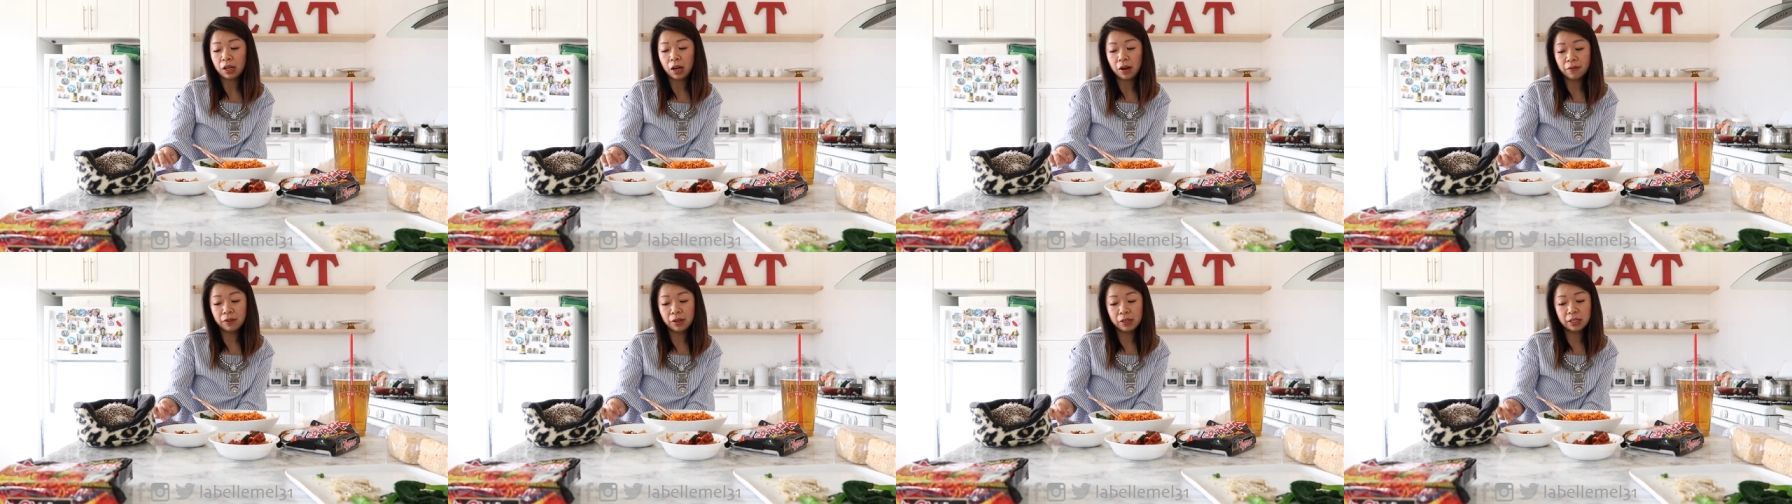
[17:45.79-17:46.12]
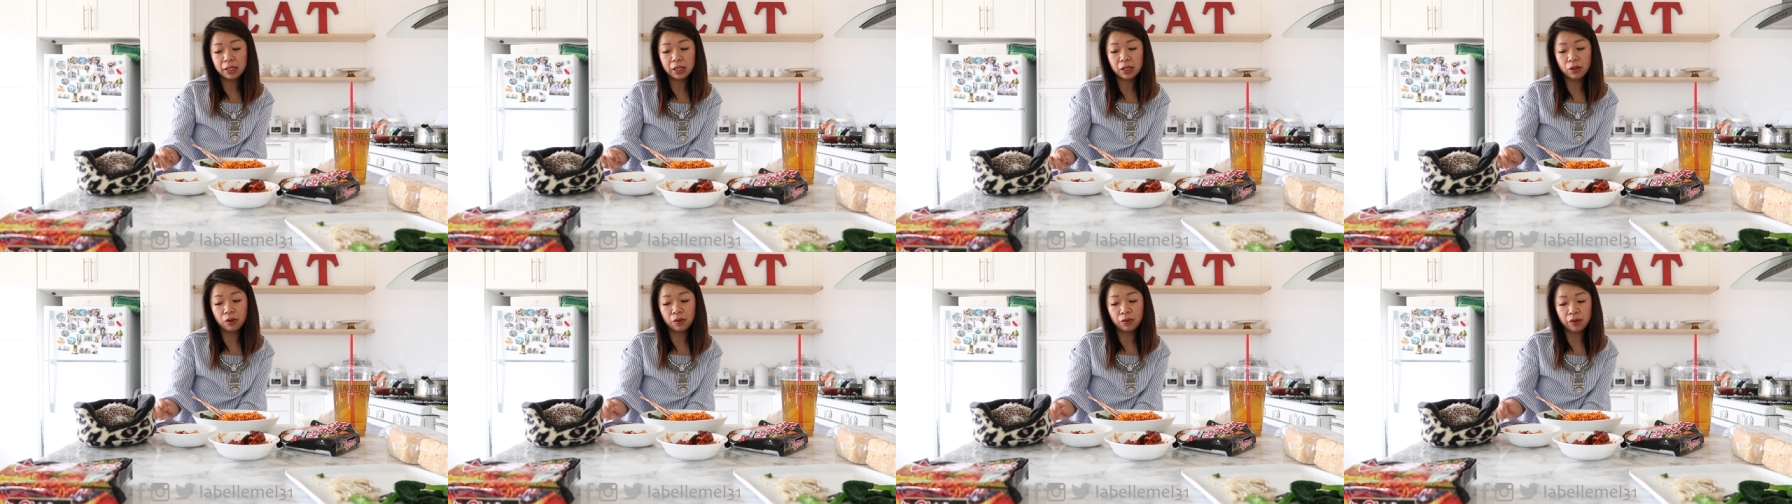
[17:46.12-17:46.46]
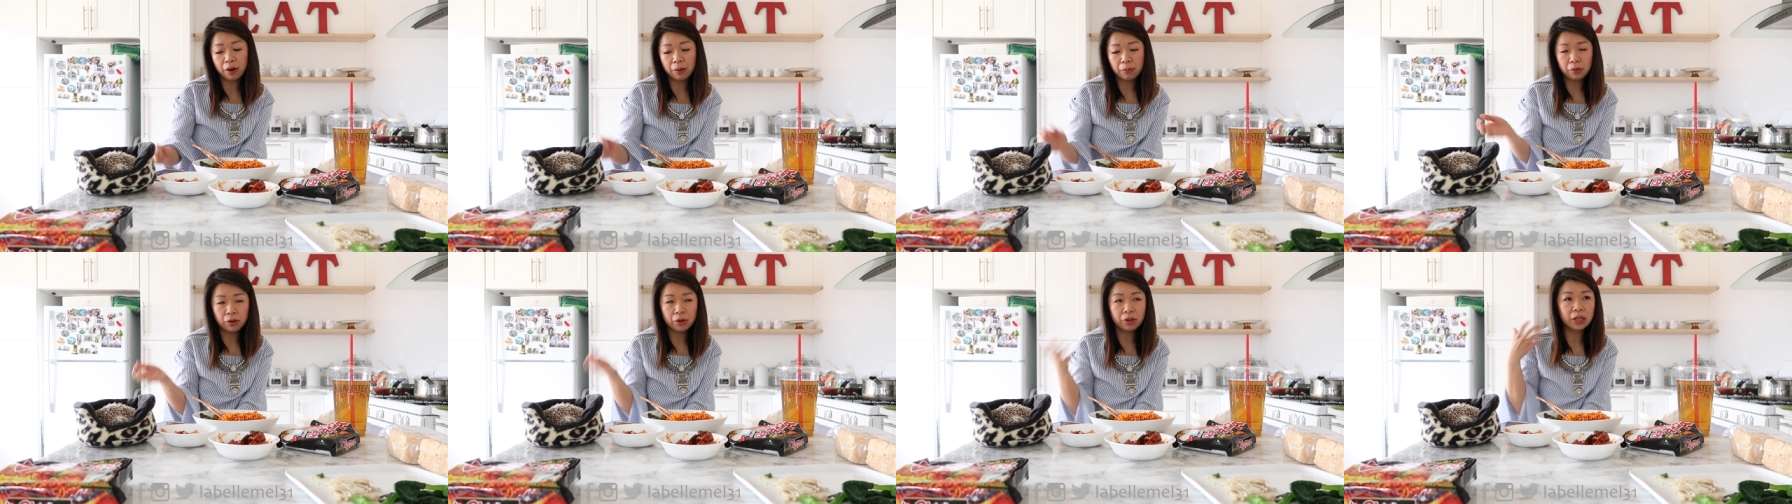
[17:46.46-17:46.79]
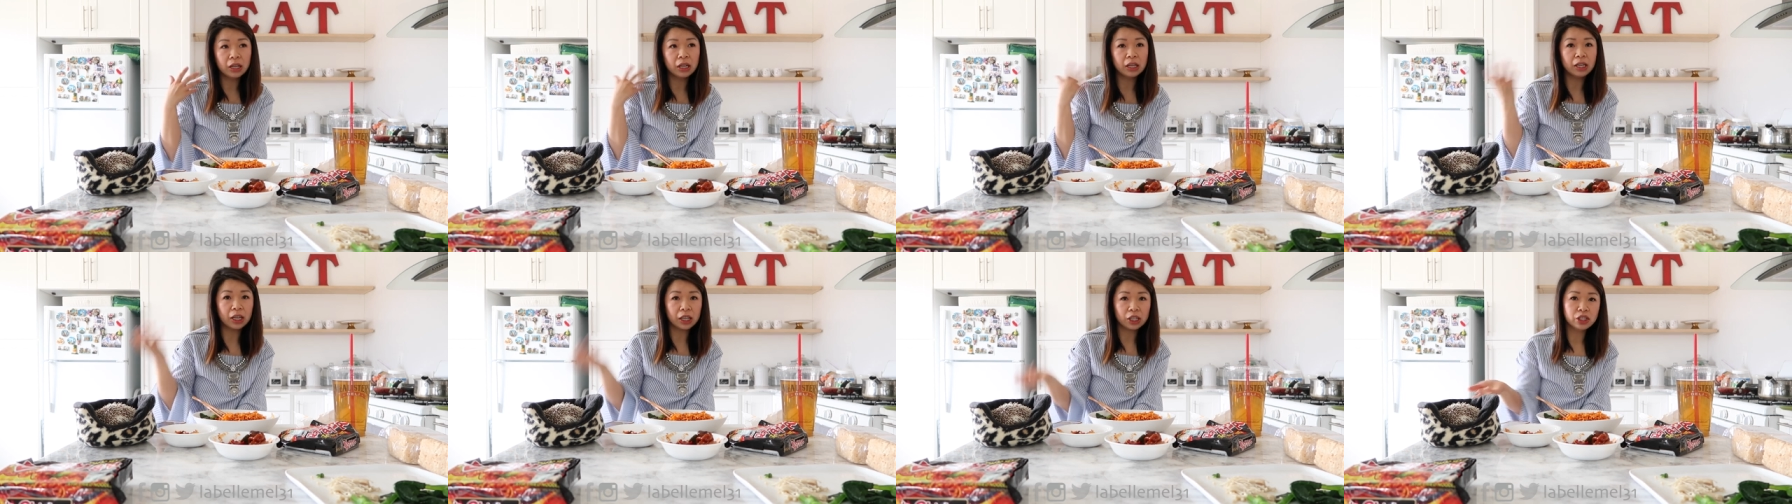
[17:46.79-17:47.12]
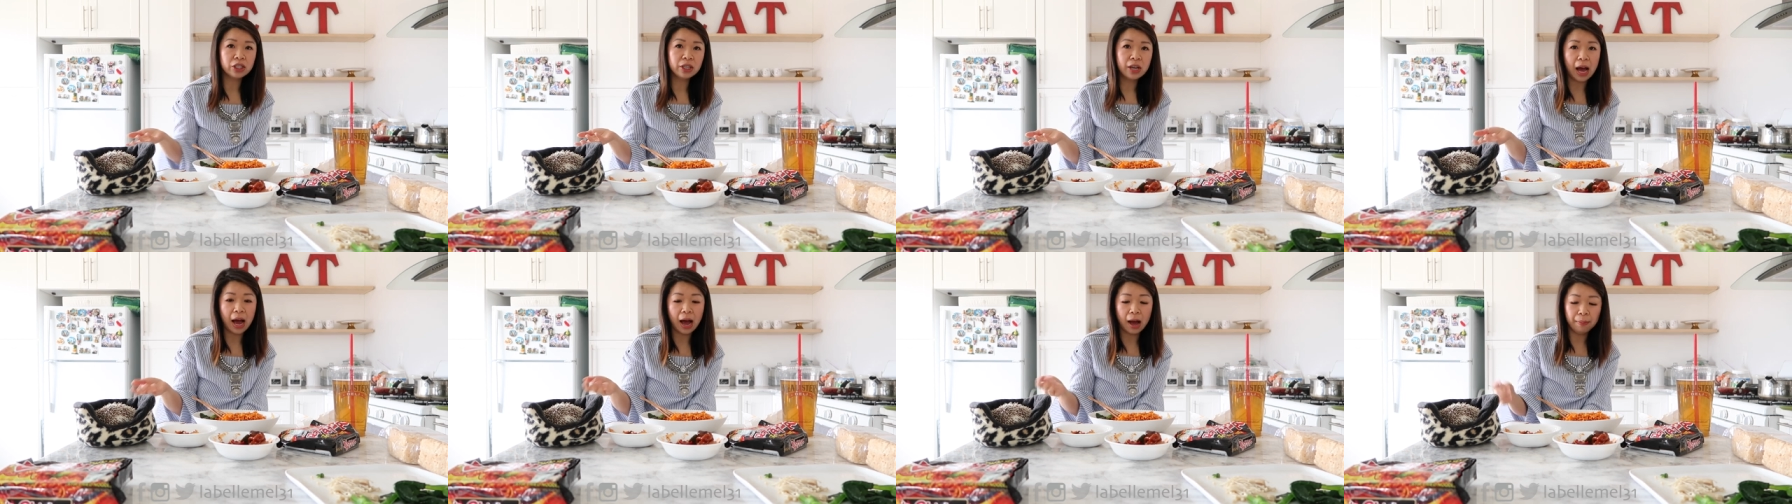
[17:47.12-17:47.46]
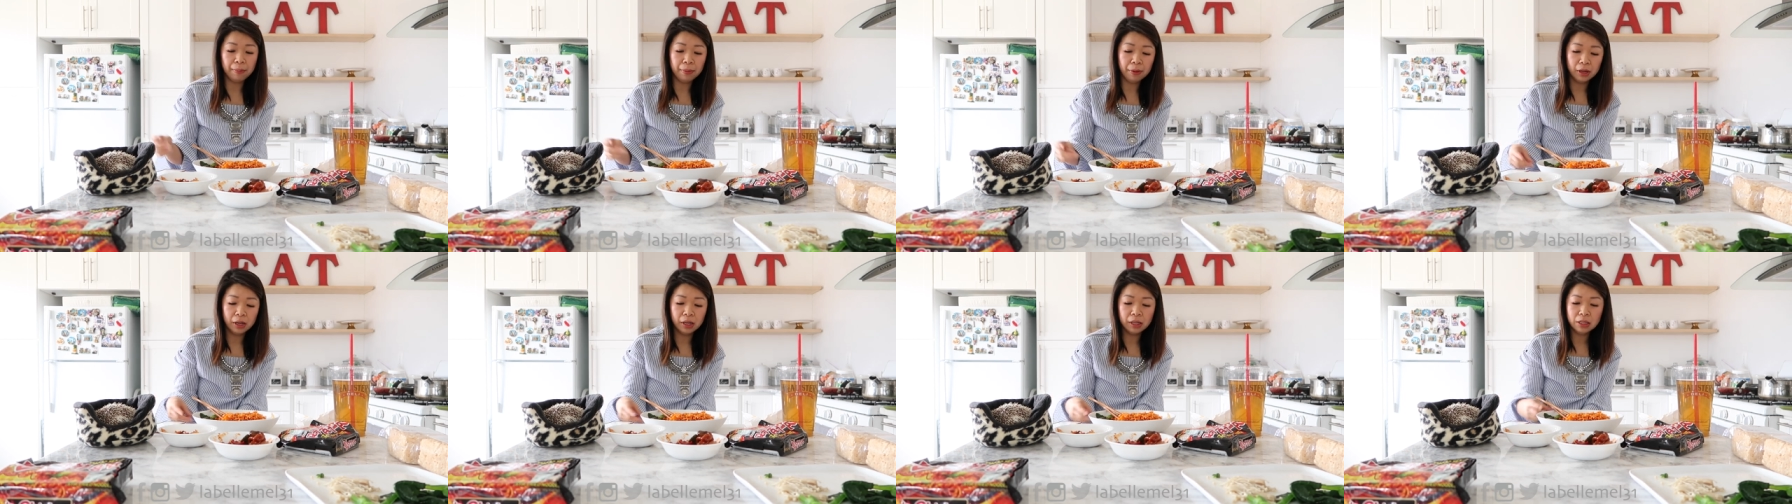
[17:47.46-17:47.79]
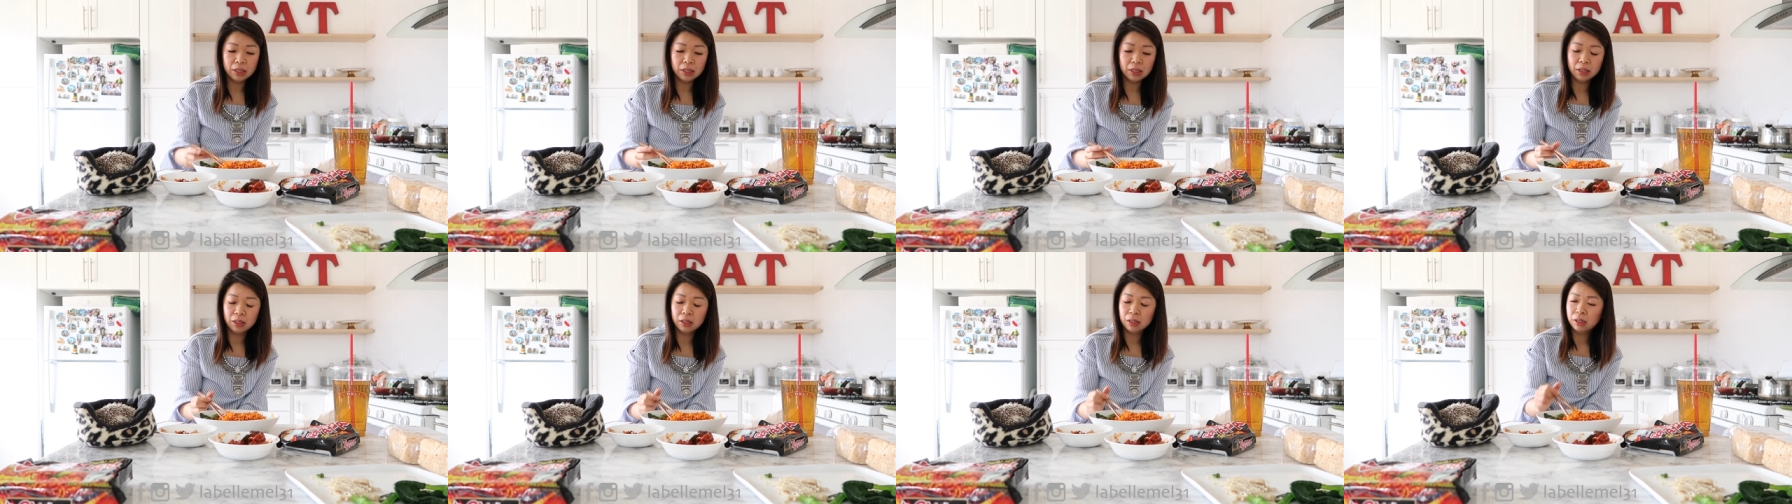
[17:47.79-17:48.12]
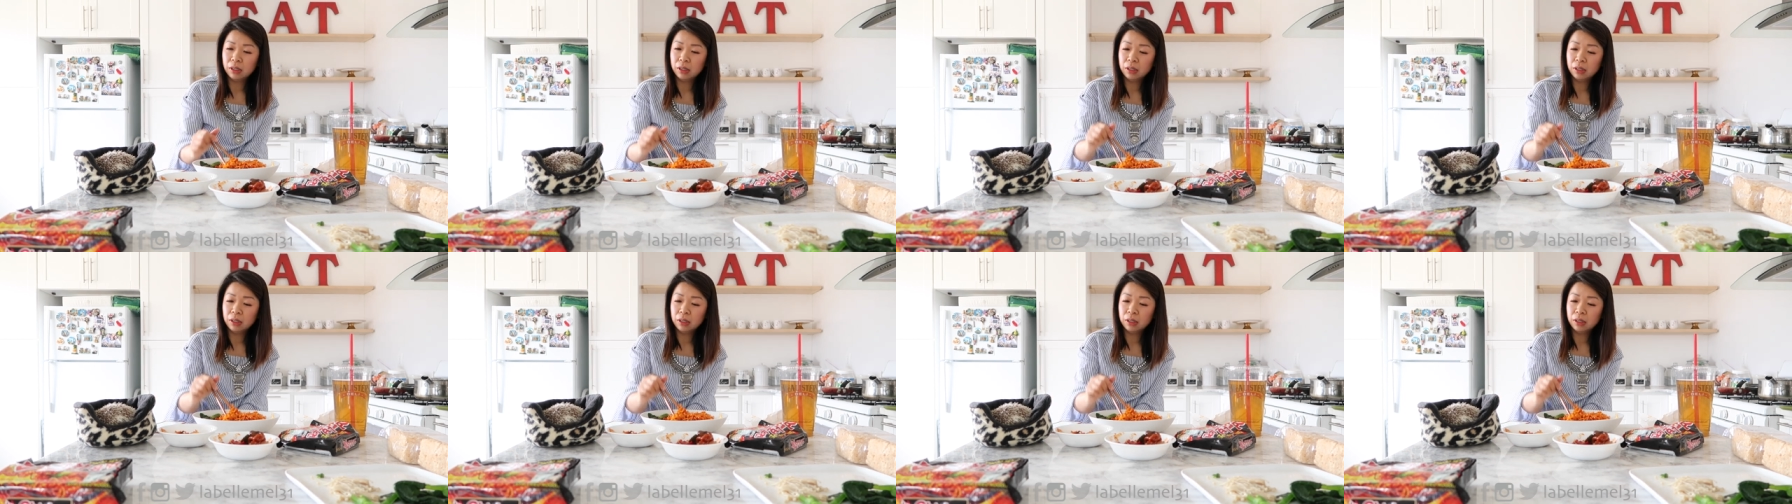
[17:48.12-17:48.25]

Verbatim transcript: obviously in November, the election happened,